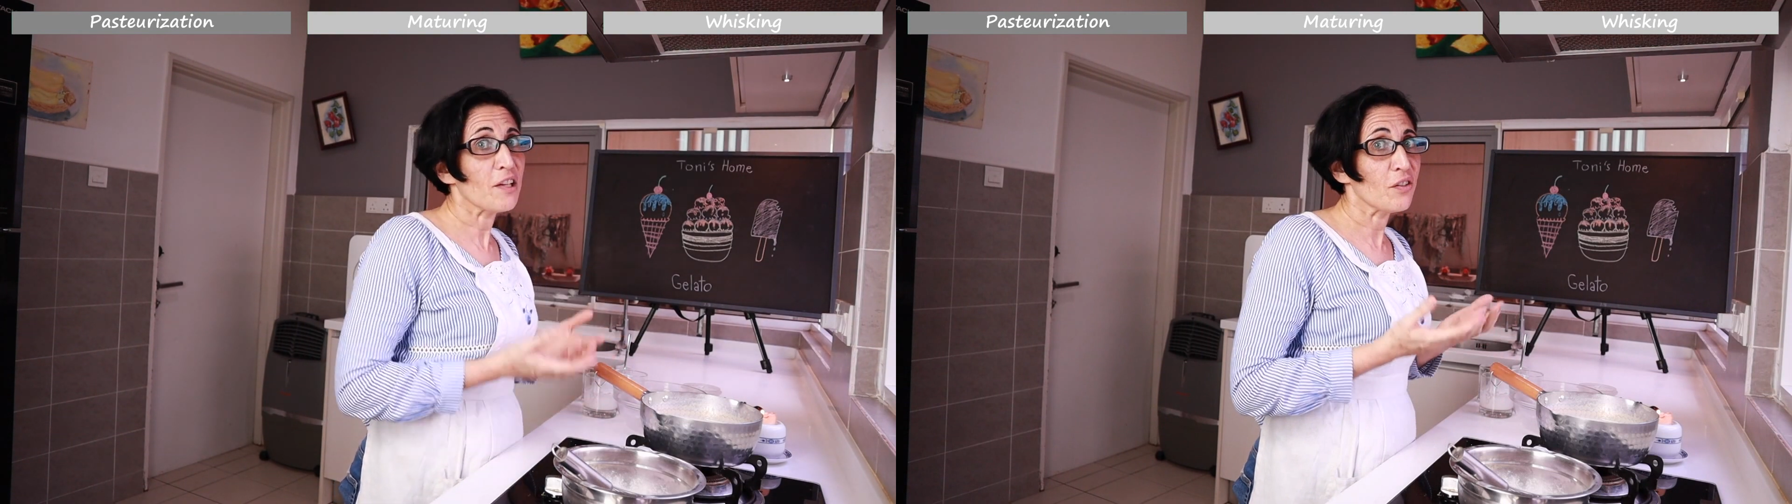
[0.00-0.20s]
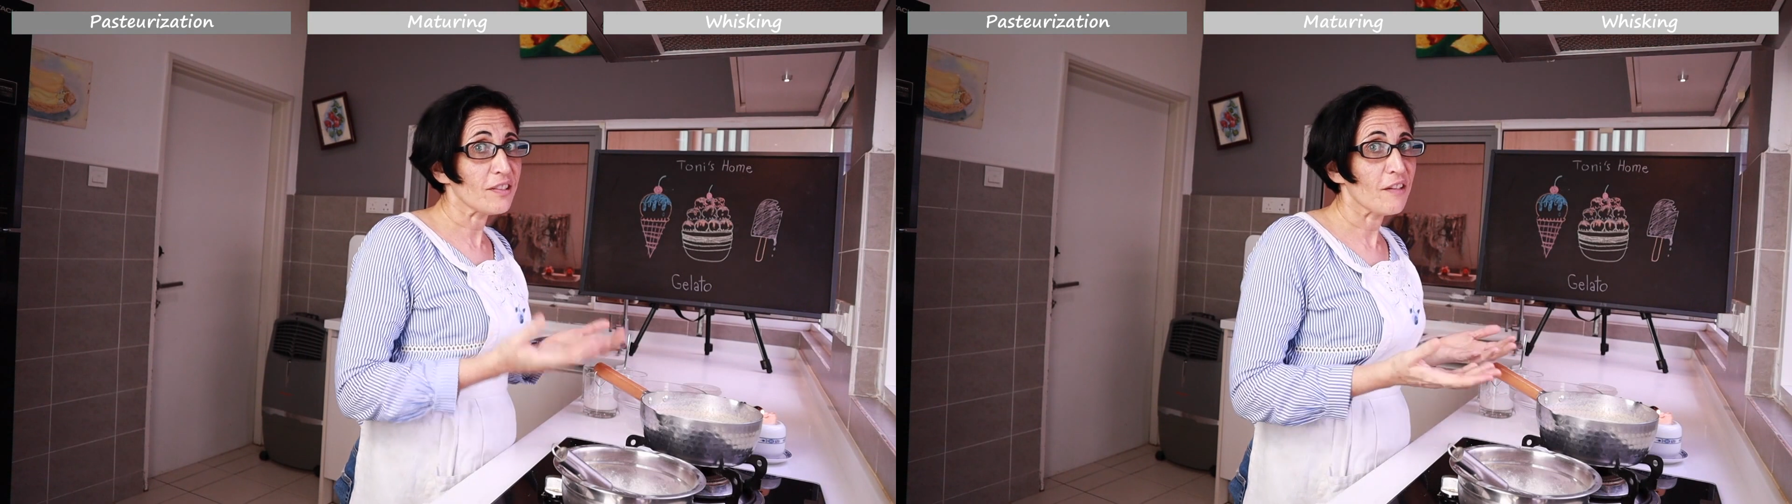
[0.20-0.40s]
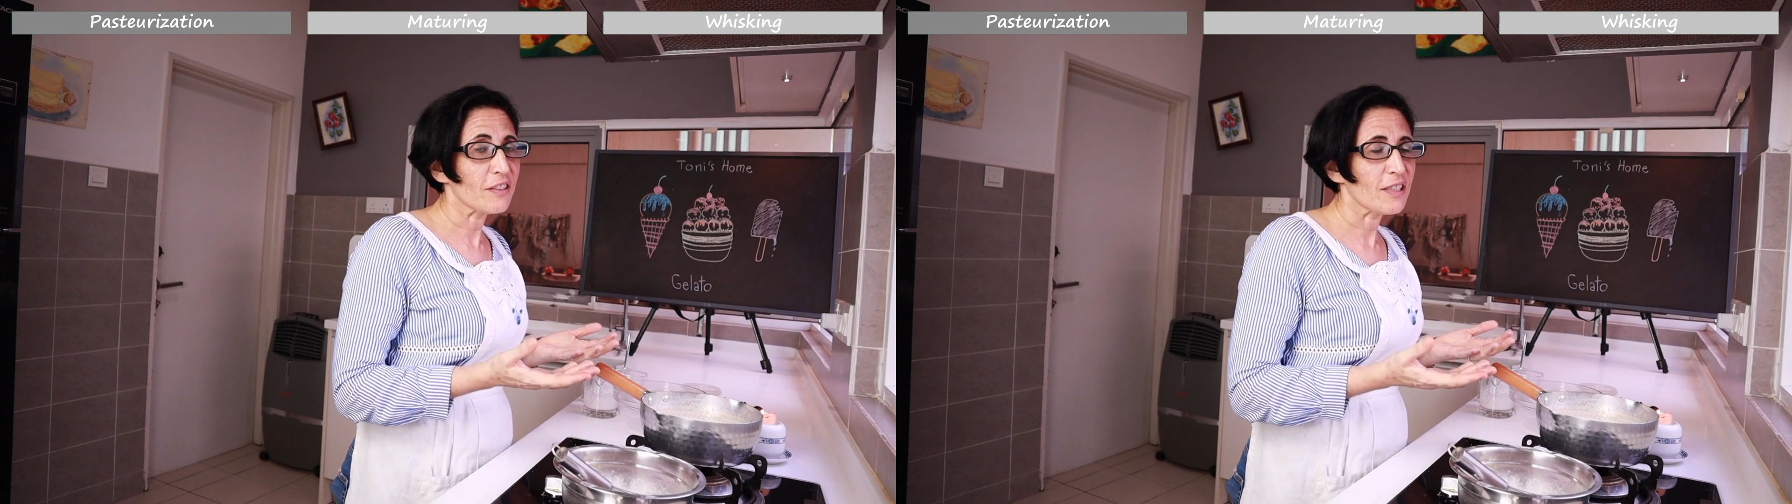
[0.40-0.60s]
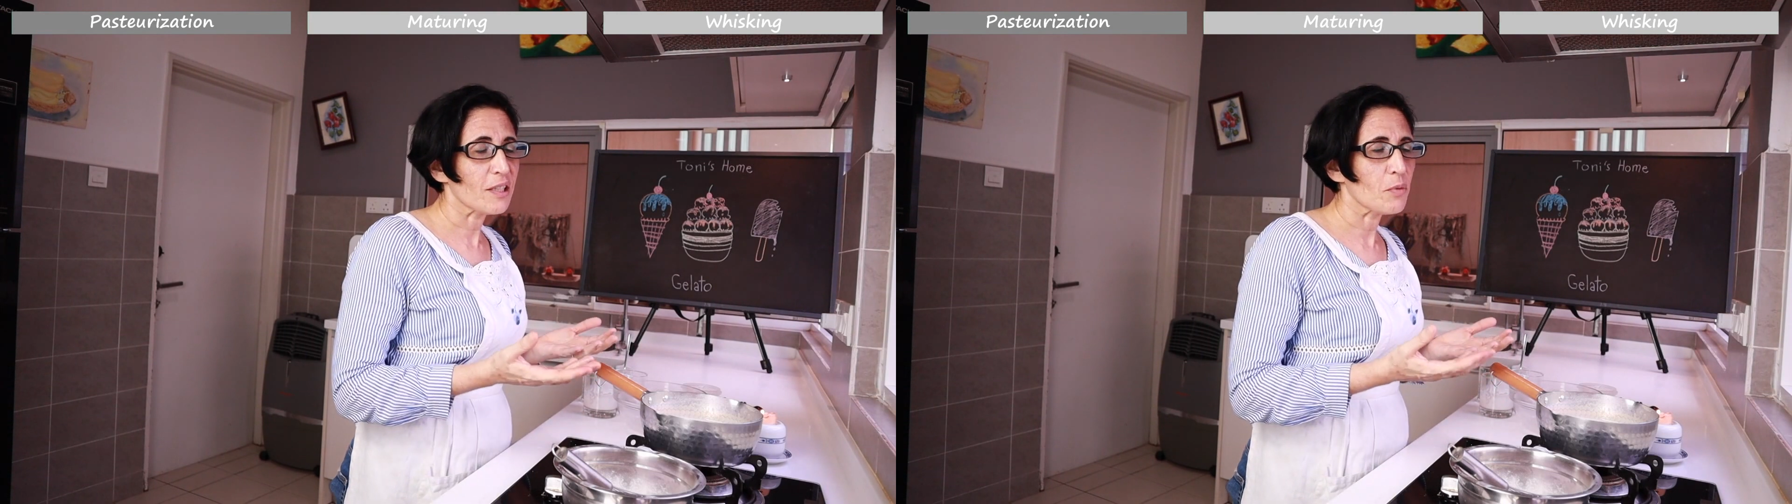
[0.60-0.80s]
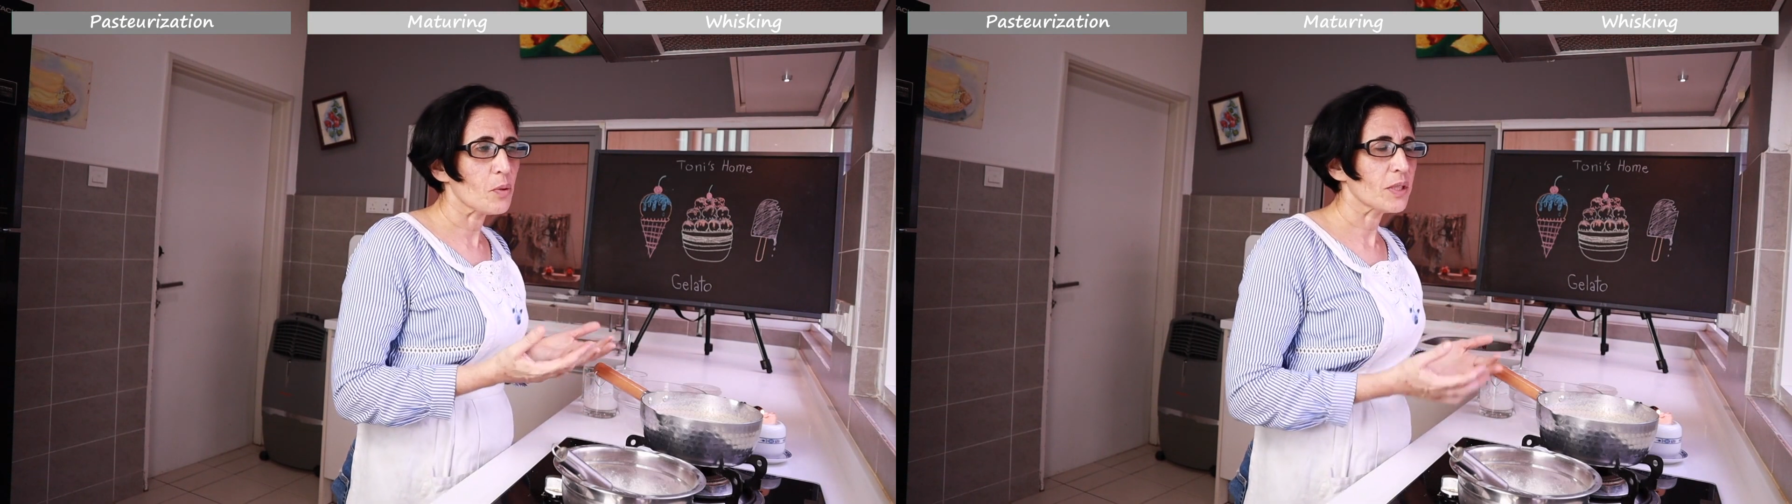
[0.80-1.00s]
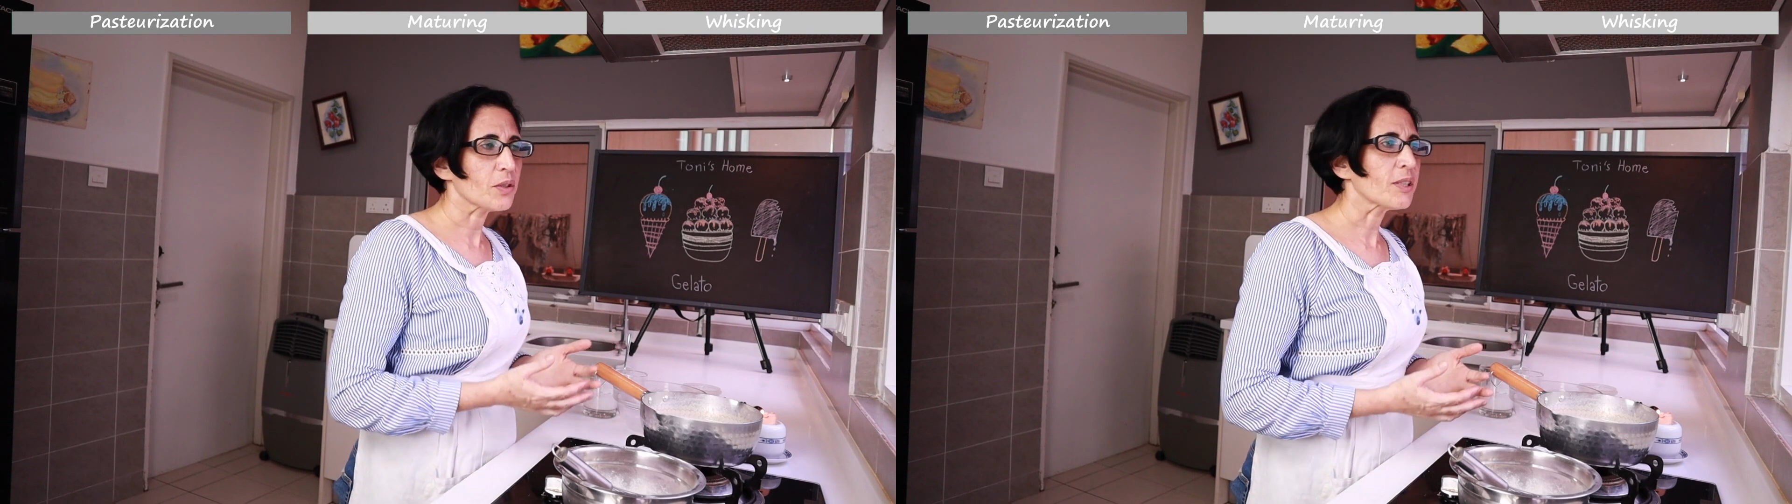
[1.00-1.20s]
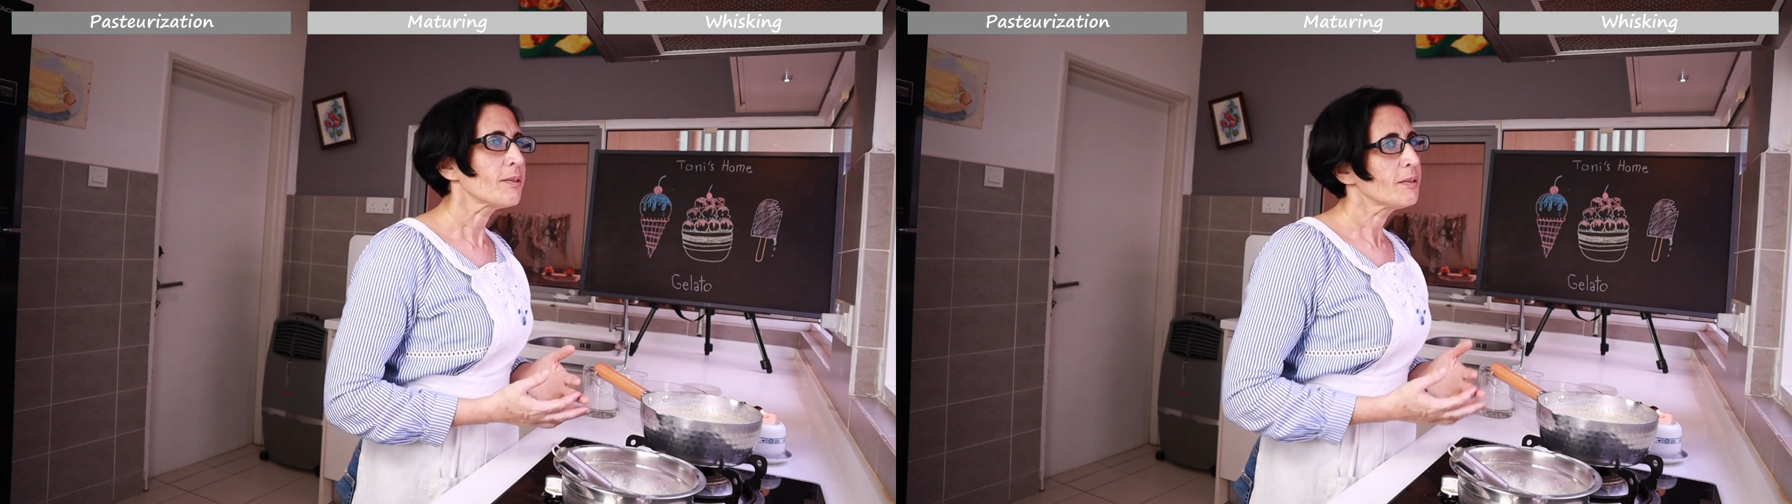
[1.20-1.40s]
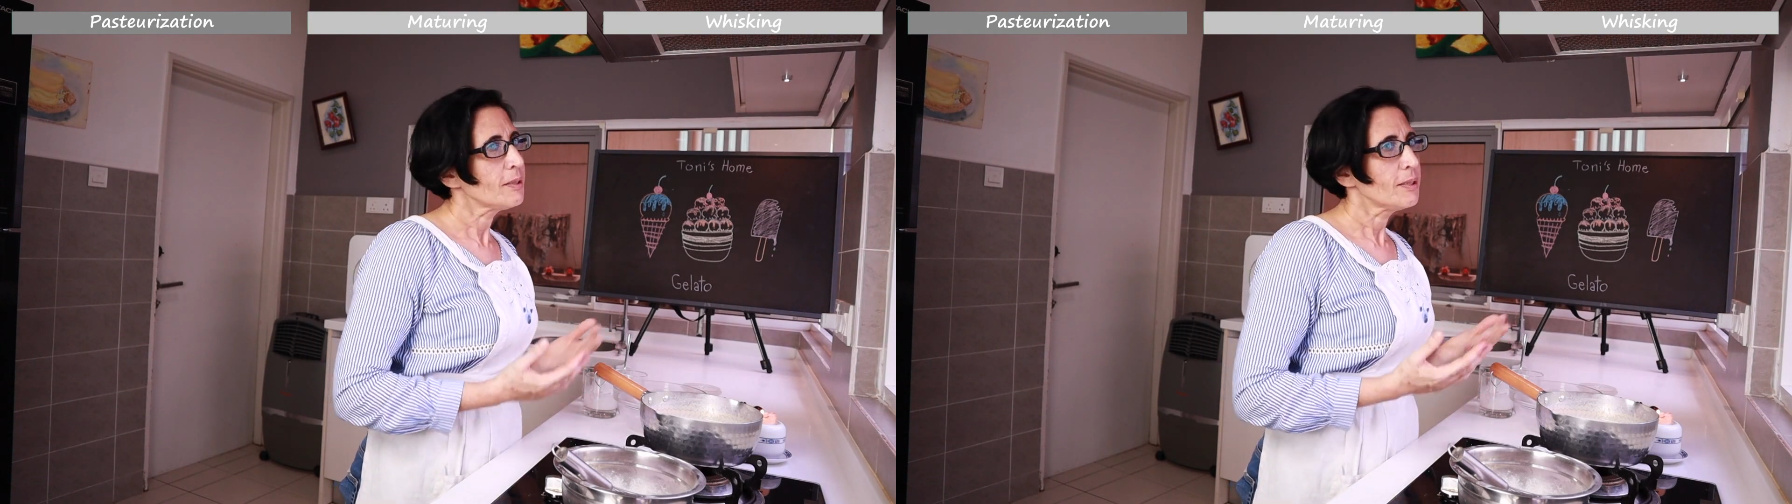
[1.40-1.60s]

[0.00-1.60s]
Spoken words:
don't have a thermometer?